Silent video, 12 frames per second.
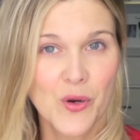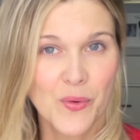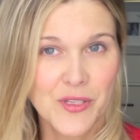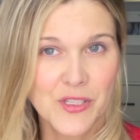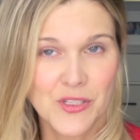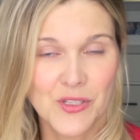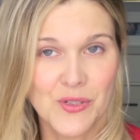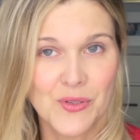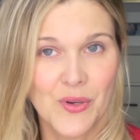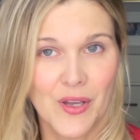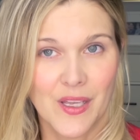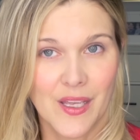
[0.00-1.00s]
going to do
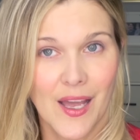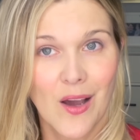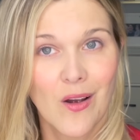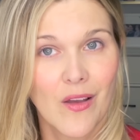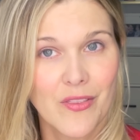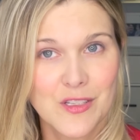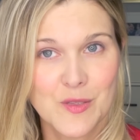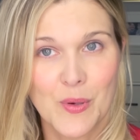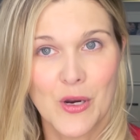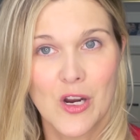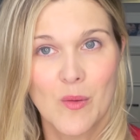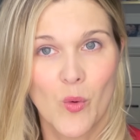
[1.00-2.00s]
a count on the
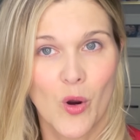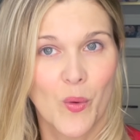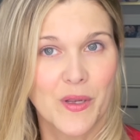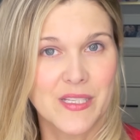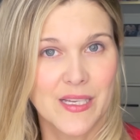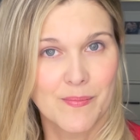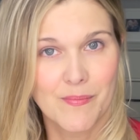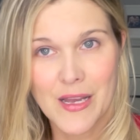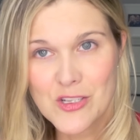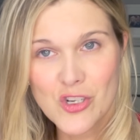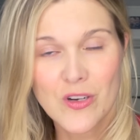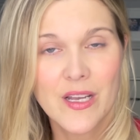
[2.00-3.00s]
sperm, we're going to
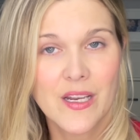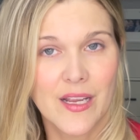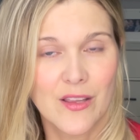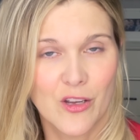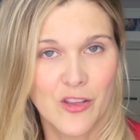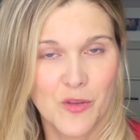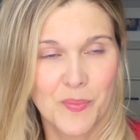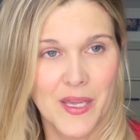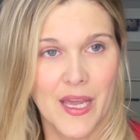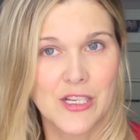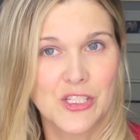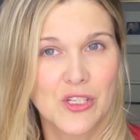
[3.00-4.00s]
measure it and look at the
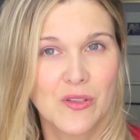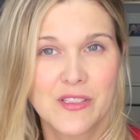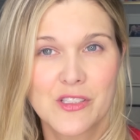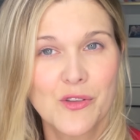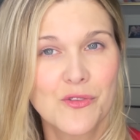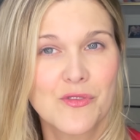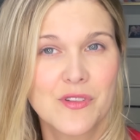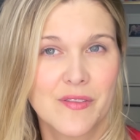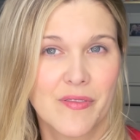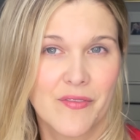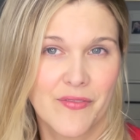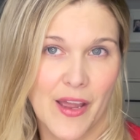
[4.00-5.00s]
pH. So let's go through the
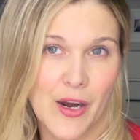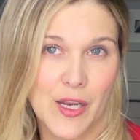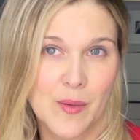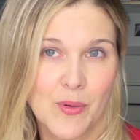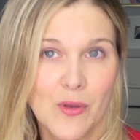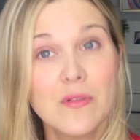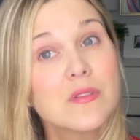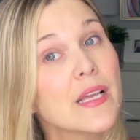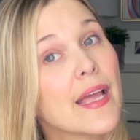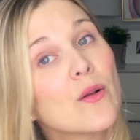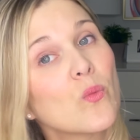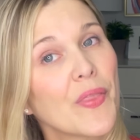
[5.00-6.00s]
different variables
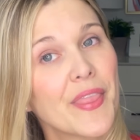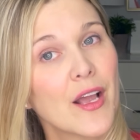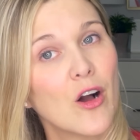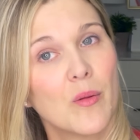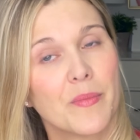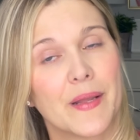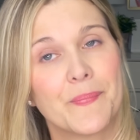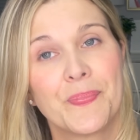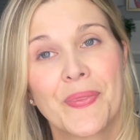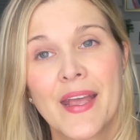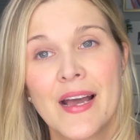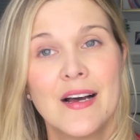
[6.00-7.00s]
and what they all mean.
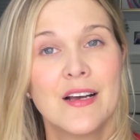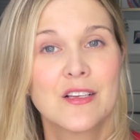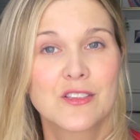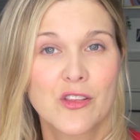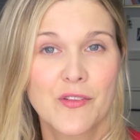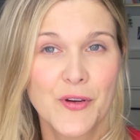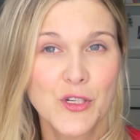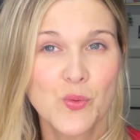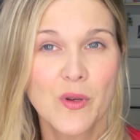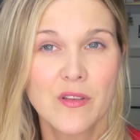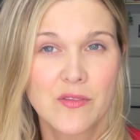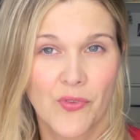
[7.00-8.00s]
So the first one
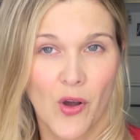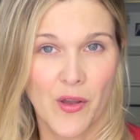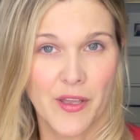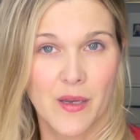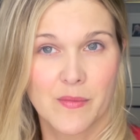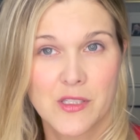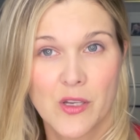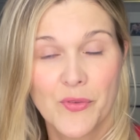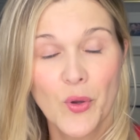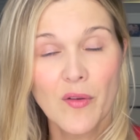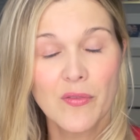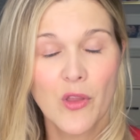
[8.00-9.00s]
is volume. So if you
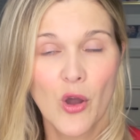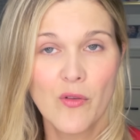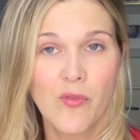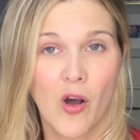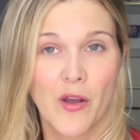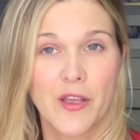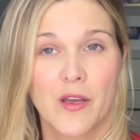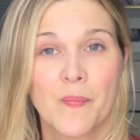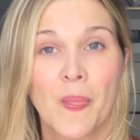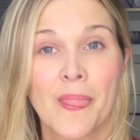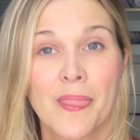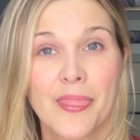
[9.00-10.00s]
have low volume,
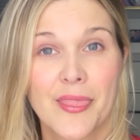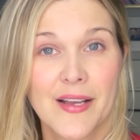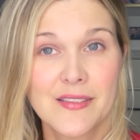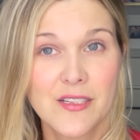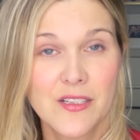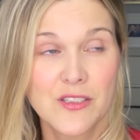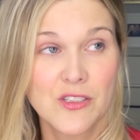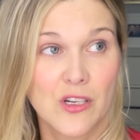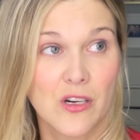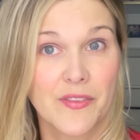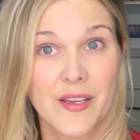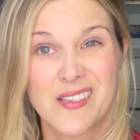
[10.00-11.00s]
that's a
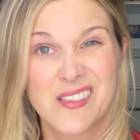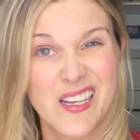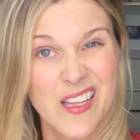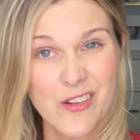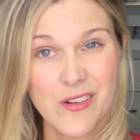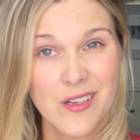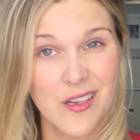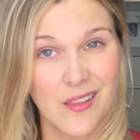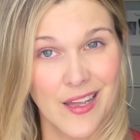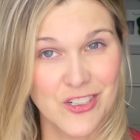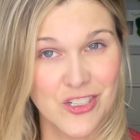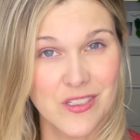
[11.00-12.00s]
concern that is either a
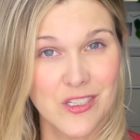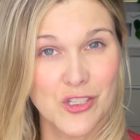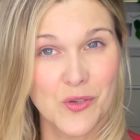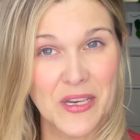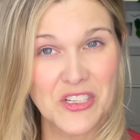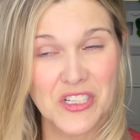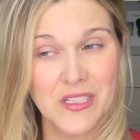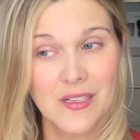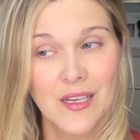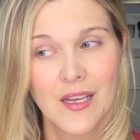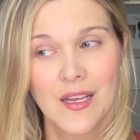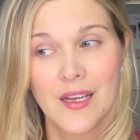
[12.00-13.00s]
collection situation,
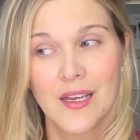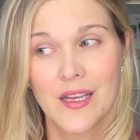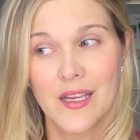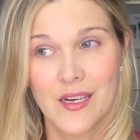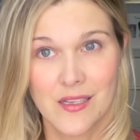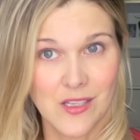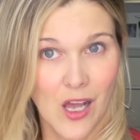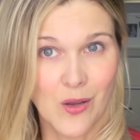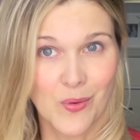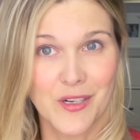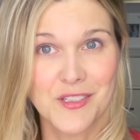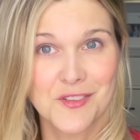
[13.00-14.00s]
it is
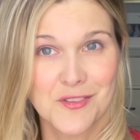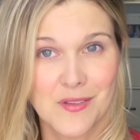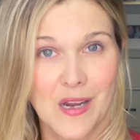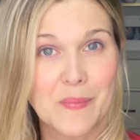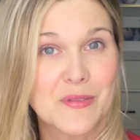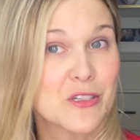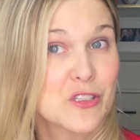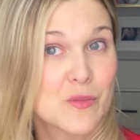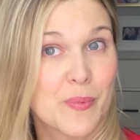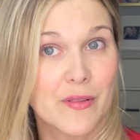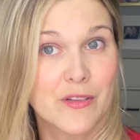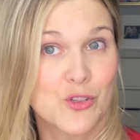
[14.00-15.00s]
awkward, so sometimes there's
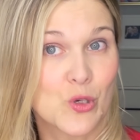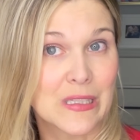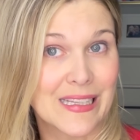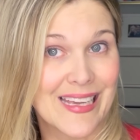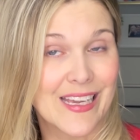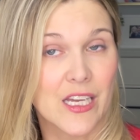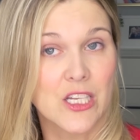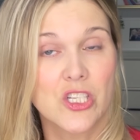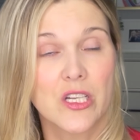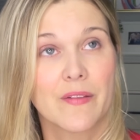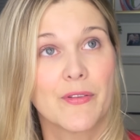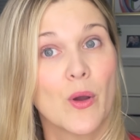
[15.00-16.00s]
spillage or leakage,
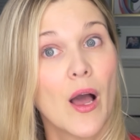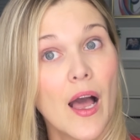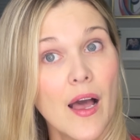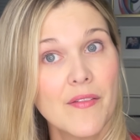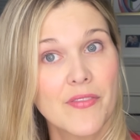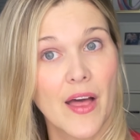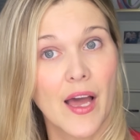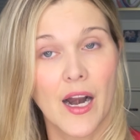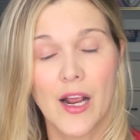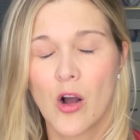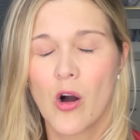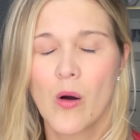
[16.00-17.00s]
and if you have that,
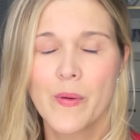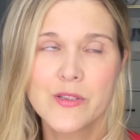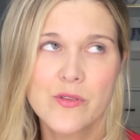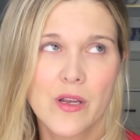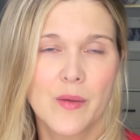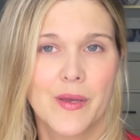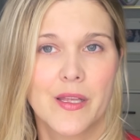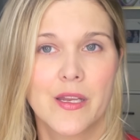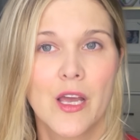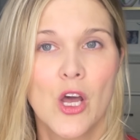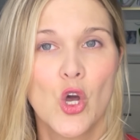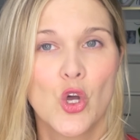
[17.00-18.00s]
I always recommend
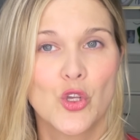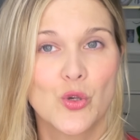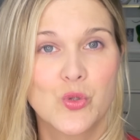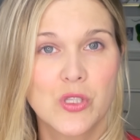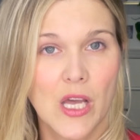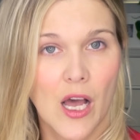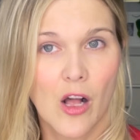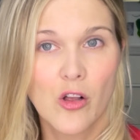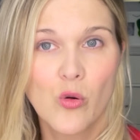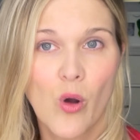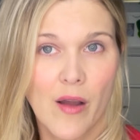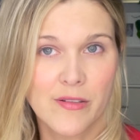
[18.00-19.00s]
you tell
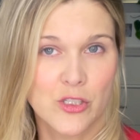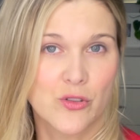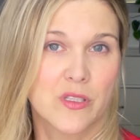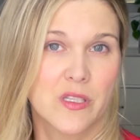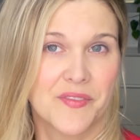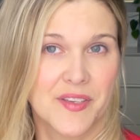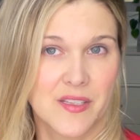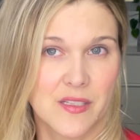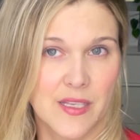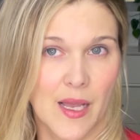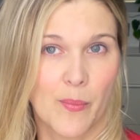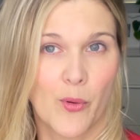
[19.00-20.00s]
whoever's receiving the
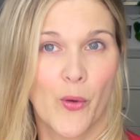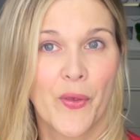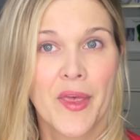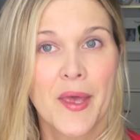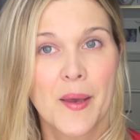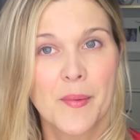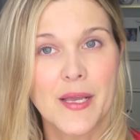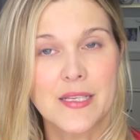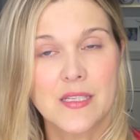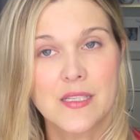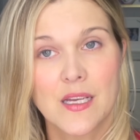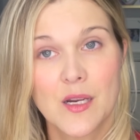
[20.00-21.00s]
sample, because
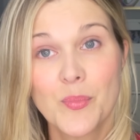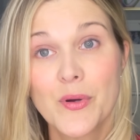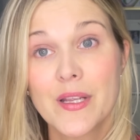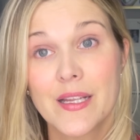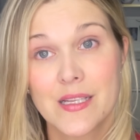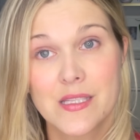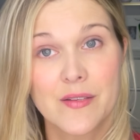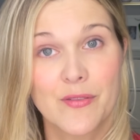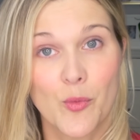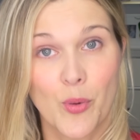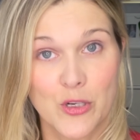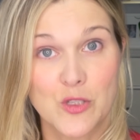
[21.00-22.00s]
it's gonna put it in a
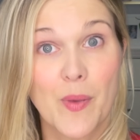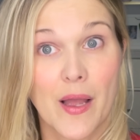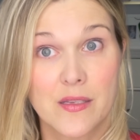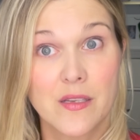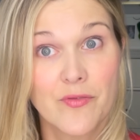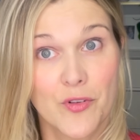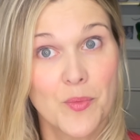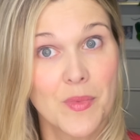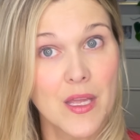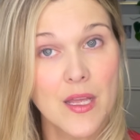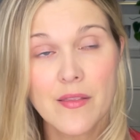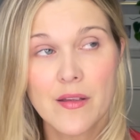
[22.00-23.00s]
different perspective for
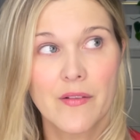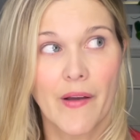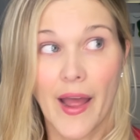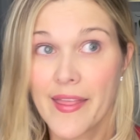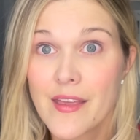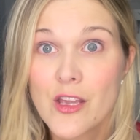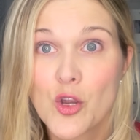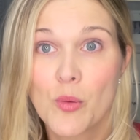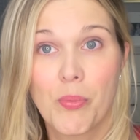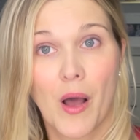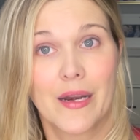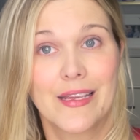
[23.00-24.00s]
me than if I think your
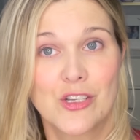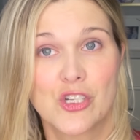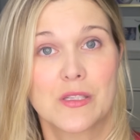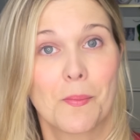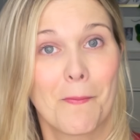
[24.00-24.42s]
body just